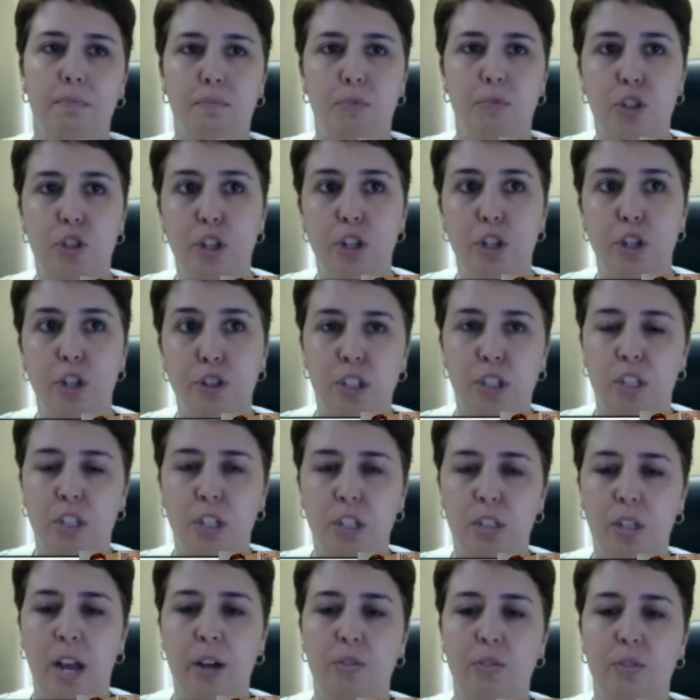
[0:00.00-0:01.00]

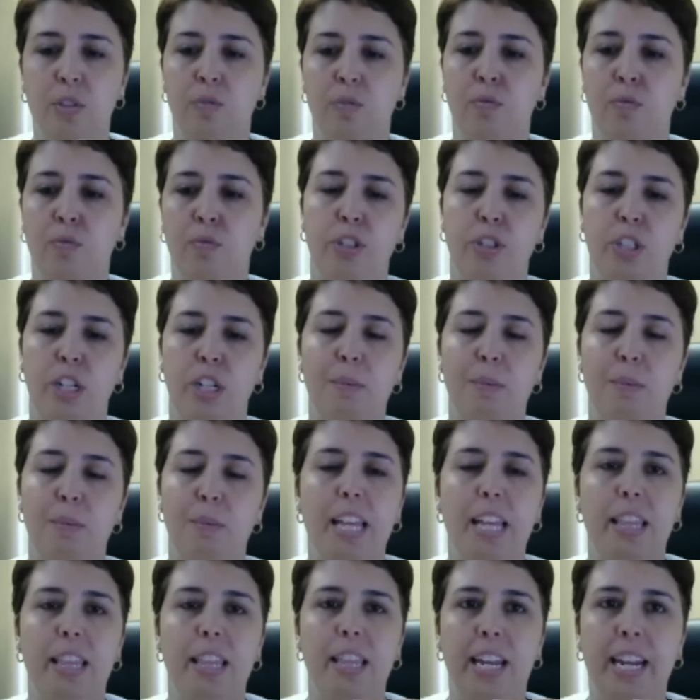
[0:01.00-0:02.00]
churches, houses of worship
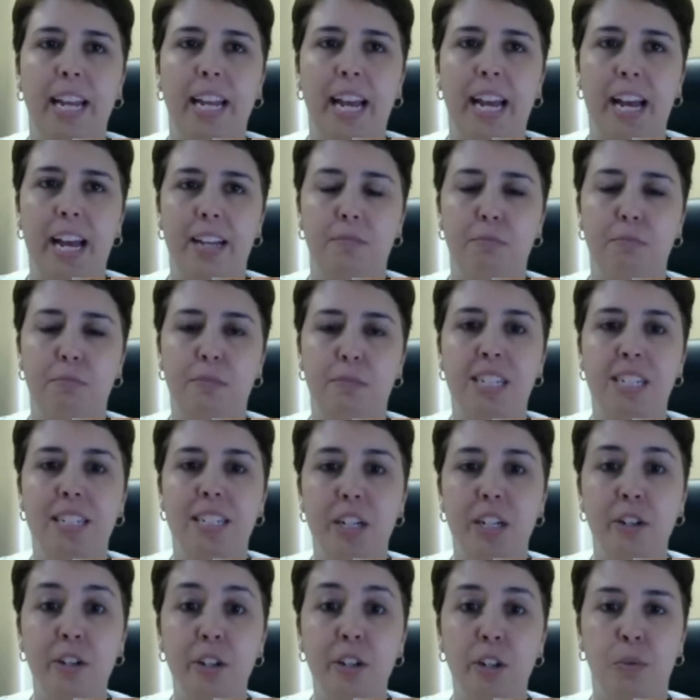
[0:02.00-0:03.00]
that had
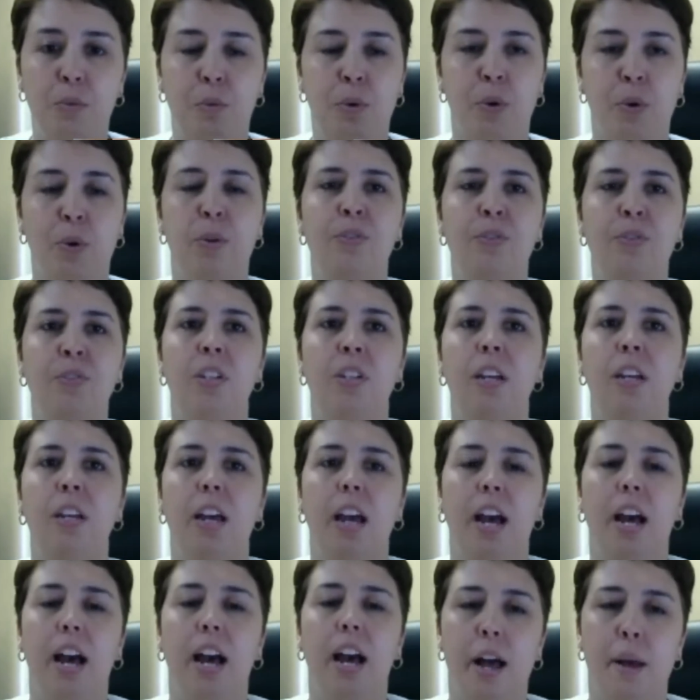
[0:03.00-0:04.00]
ministerial roles.
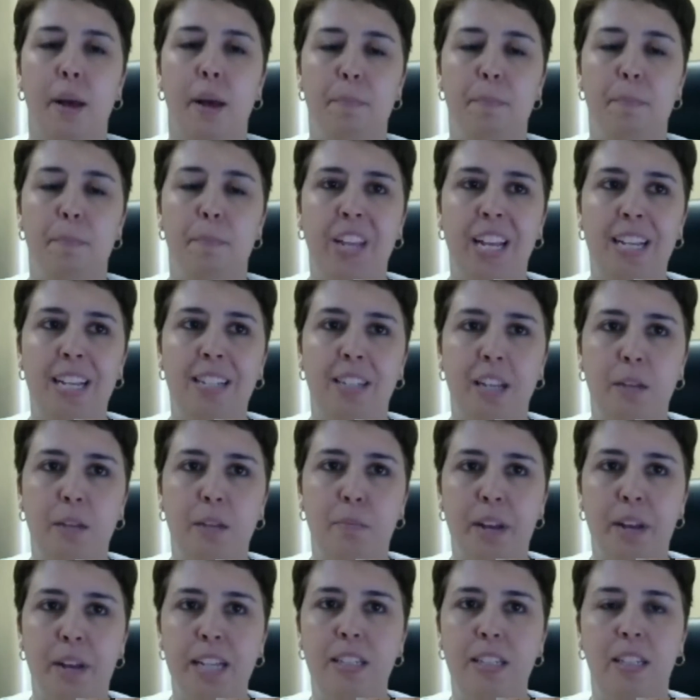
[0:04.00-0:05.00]
They said
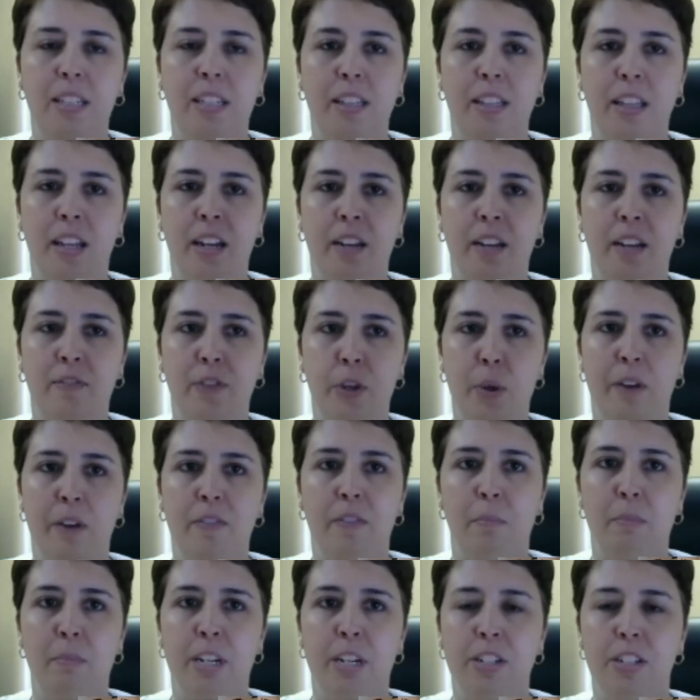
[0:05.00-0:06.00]
basically that if you
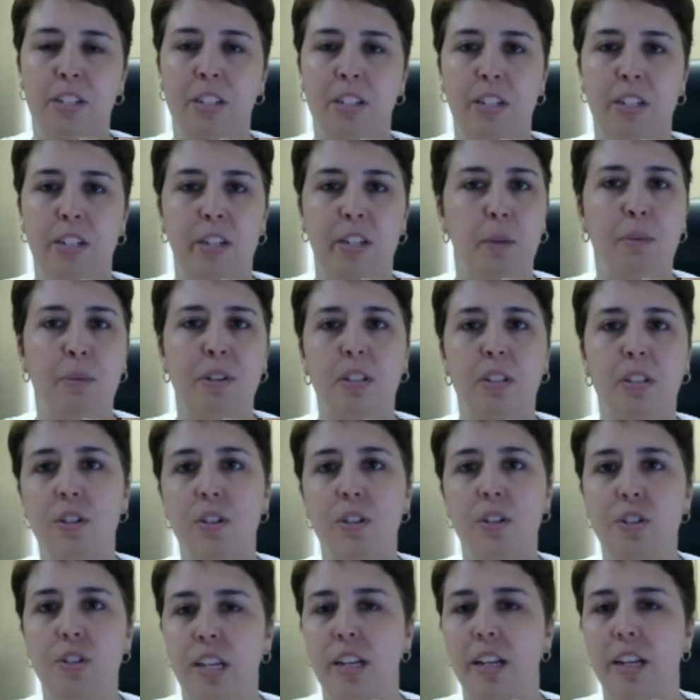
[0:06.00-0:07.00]
have a ministerial
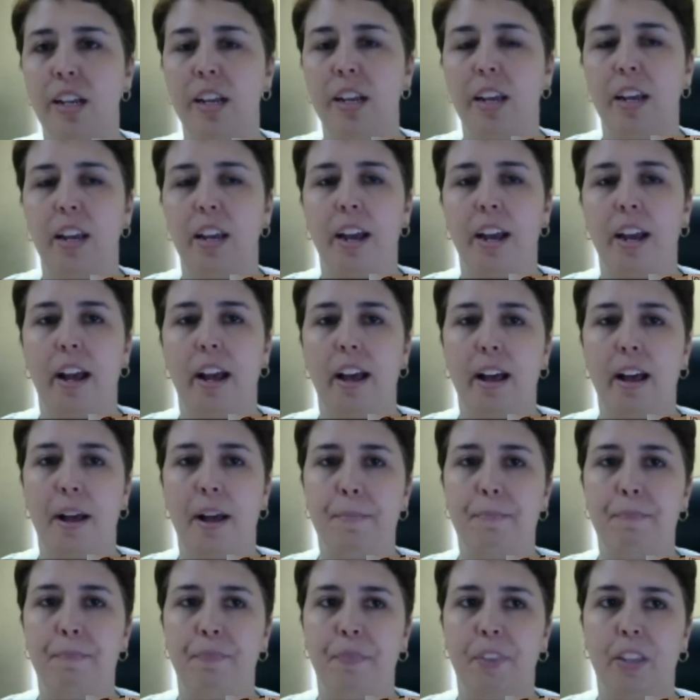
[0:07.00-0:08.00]
position,
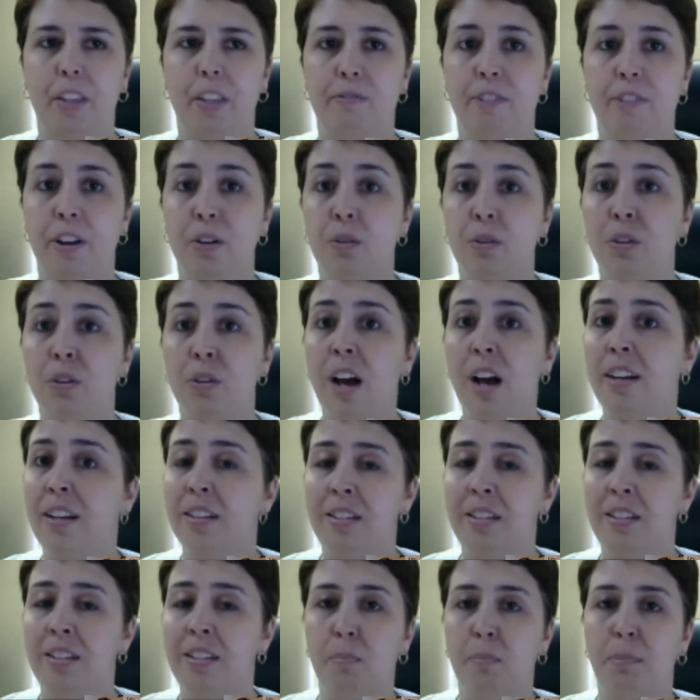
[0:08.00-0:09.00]
federal law
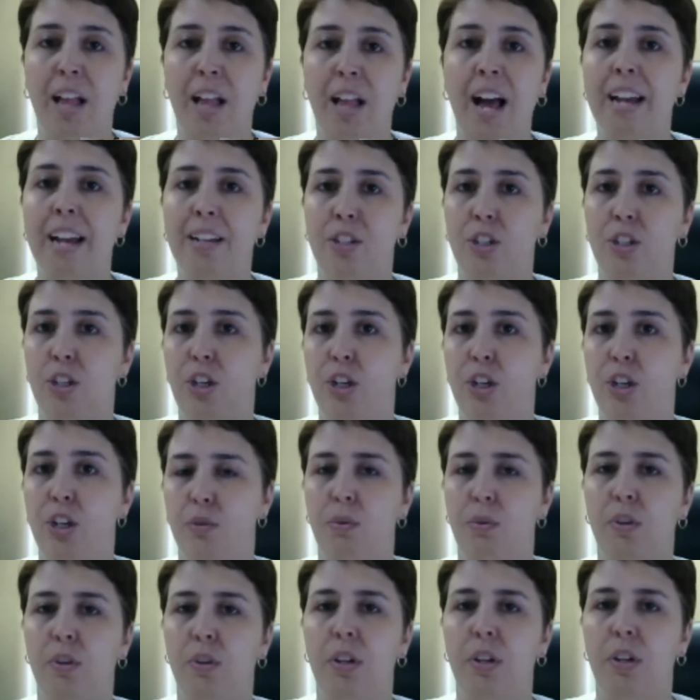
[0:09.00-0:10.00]
doesn't apply to you.
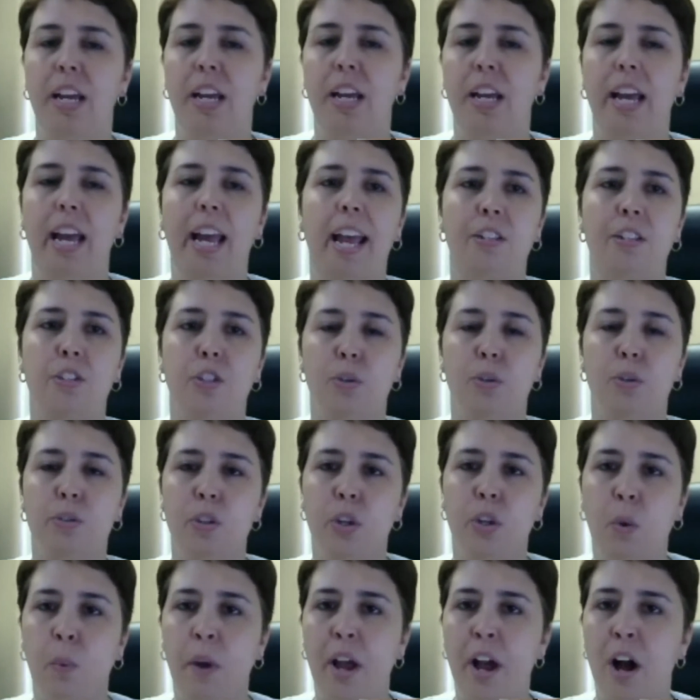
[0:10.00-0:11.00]
And so it
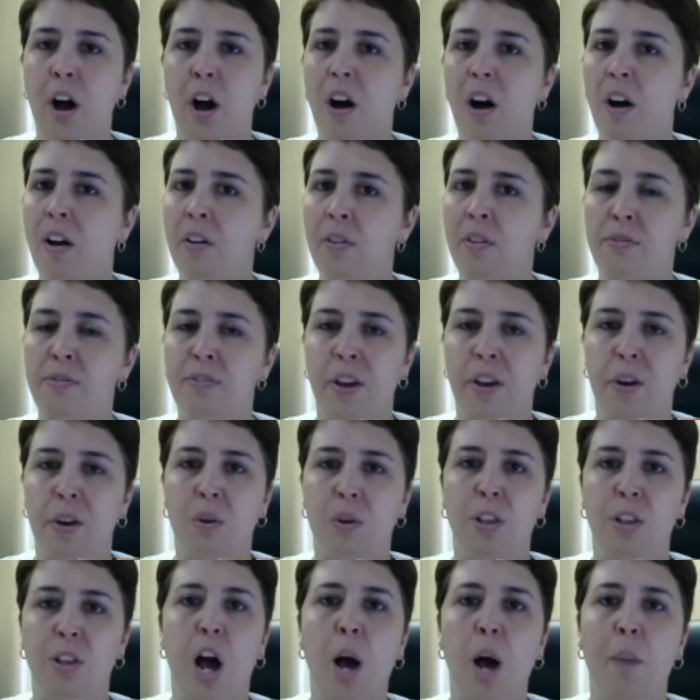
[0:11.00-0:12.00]
took away all the
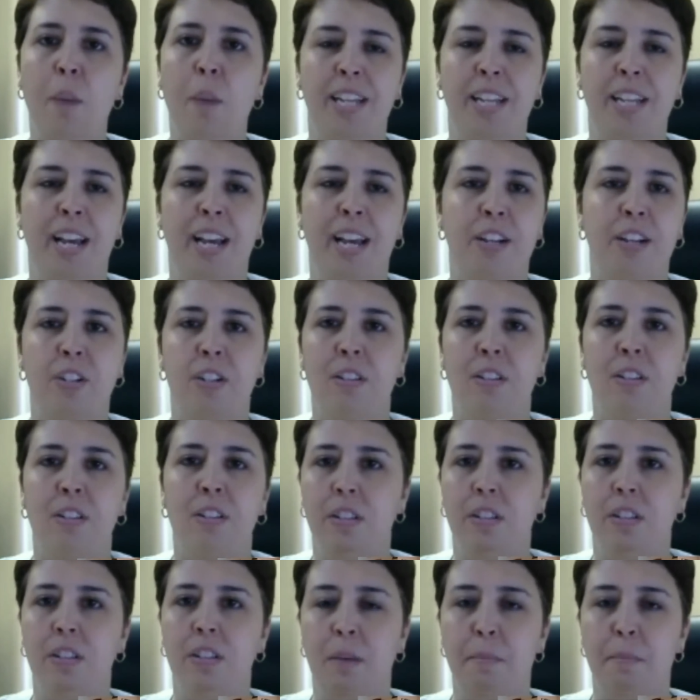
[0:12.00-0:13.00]
federal law
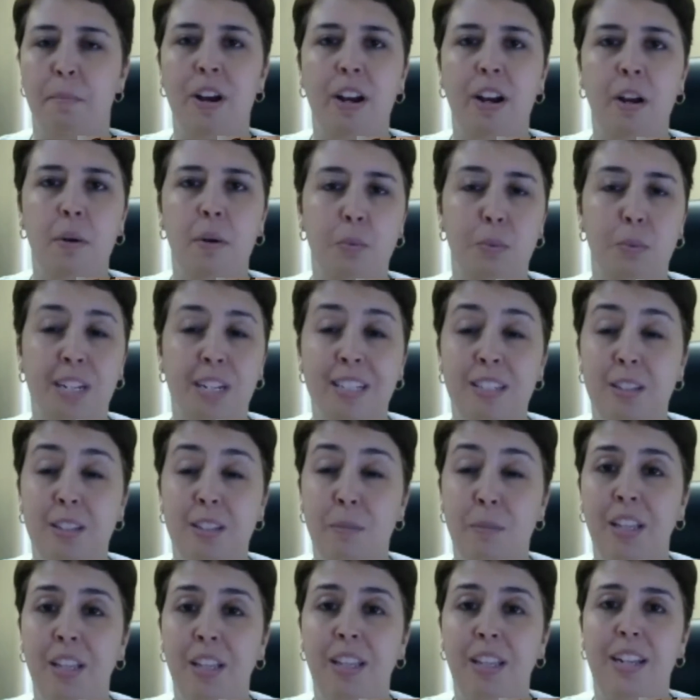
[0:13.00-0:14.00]
protections, Americans with
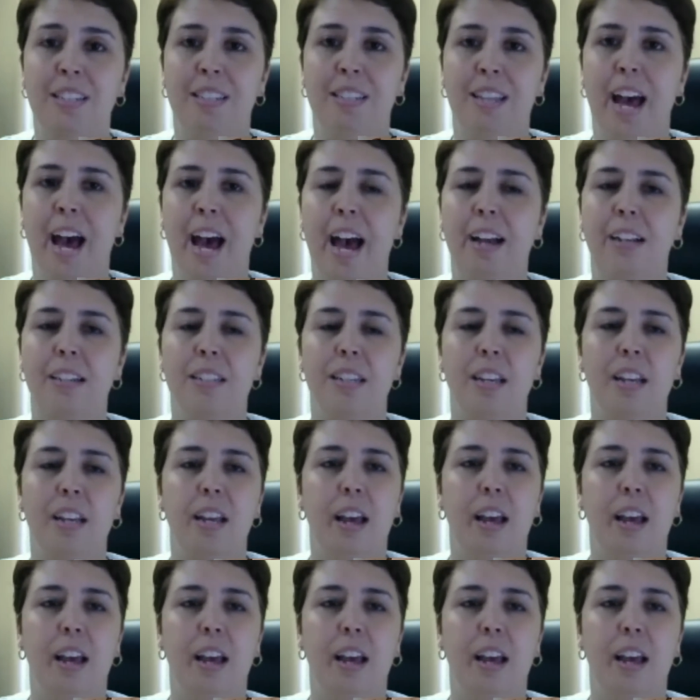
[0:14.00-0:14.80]
Disabilities Act,